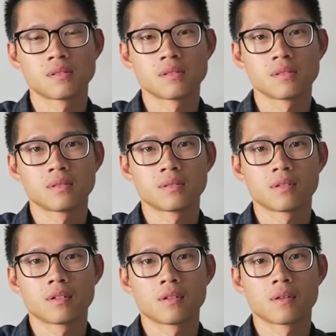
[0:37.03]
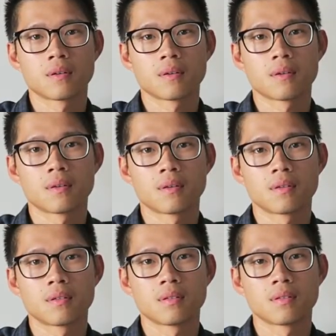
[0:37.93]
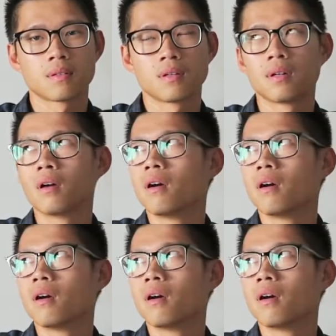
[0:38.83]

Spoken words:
No words are spoken by the person on screen.